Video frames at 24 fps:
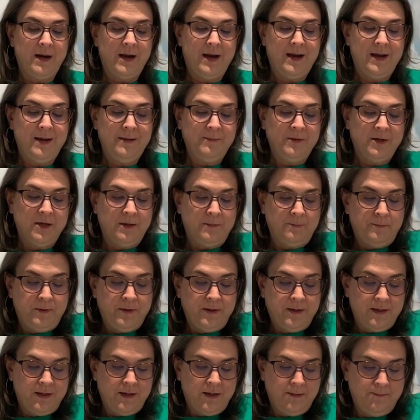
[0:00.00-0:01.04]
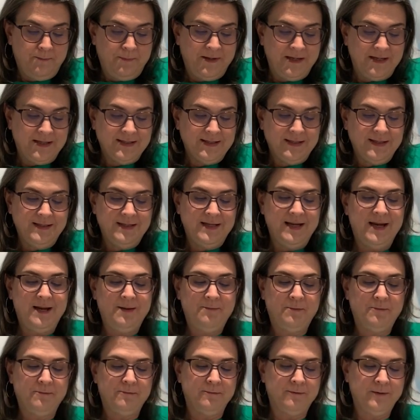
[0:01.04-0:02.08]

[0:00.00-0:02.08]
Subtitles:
I'm going to put a piece of tape